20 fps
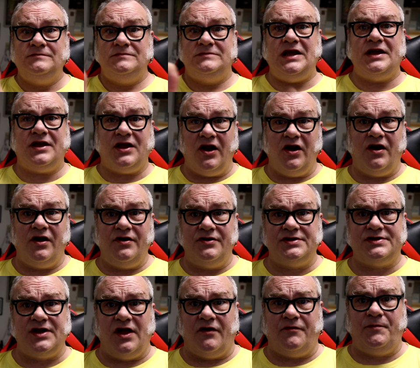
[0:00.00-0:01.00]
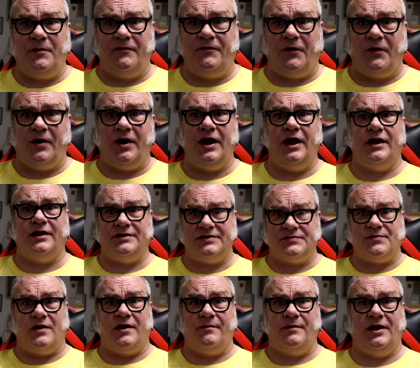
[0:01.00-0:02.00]
Take care of yourself beforehand,
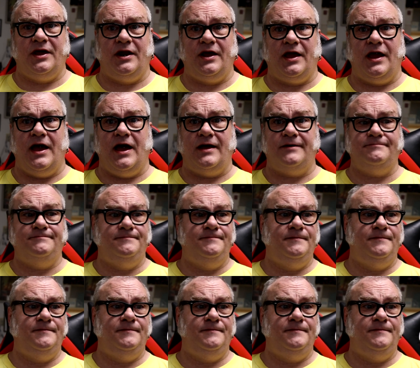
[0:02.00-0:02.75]
is what I'm getting at.